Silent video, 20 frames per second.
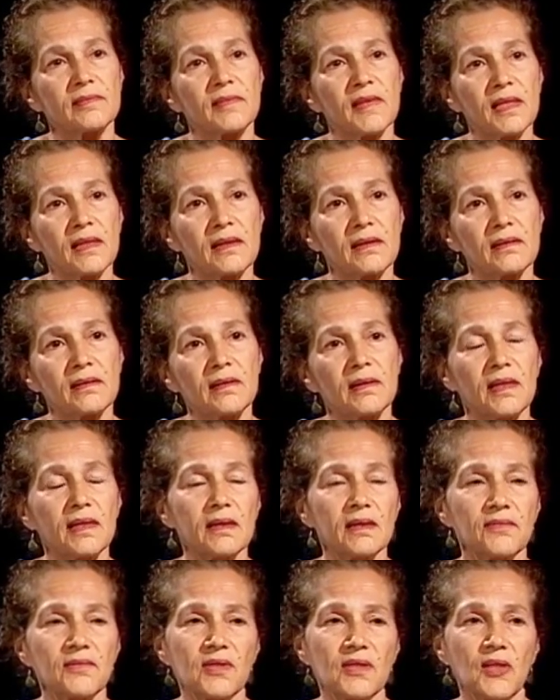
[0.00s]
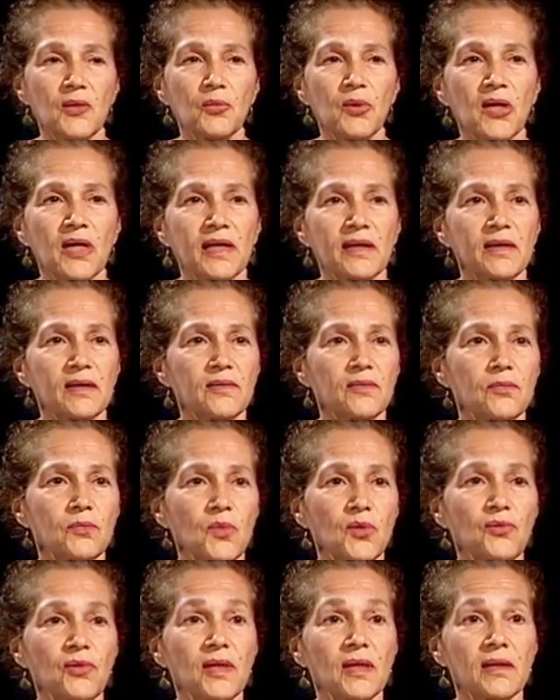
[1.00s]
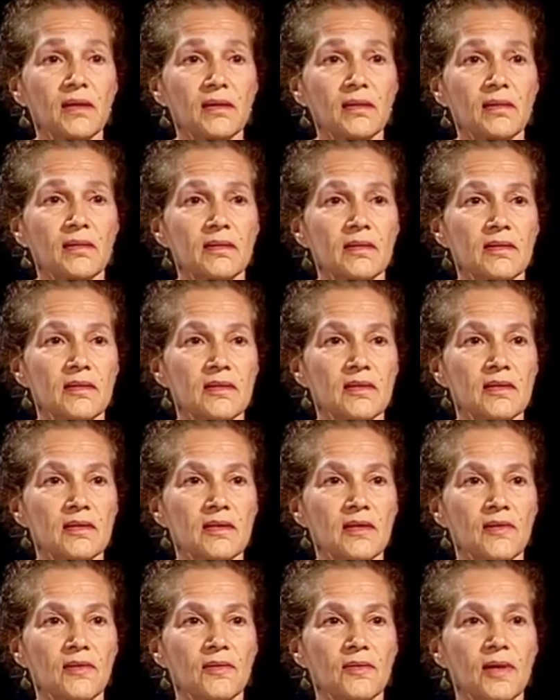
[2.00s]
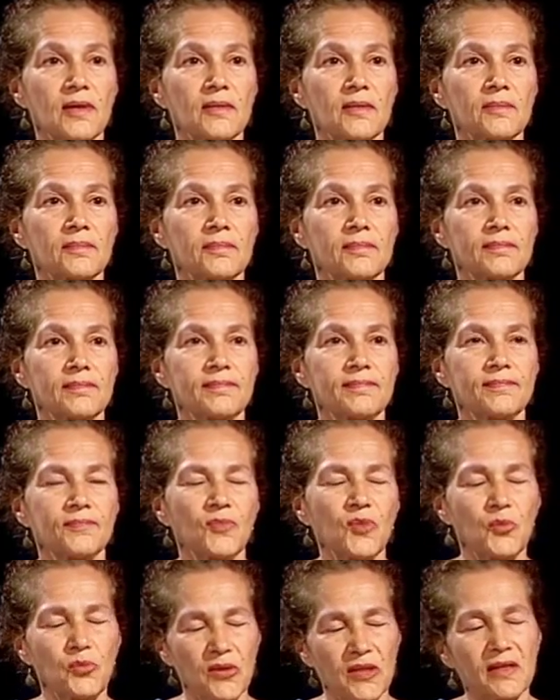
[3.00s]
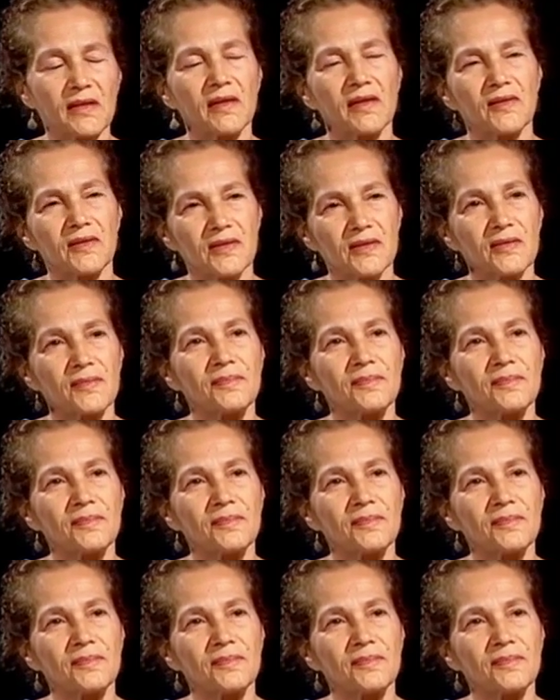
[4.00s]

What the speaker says: And he lives nearby in Marin, so we're pretty close.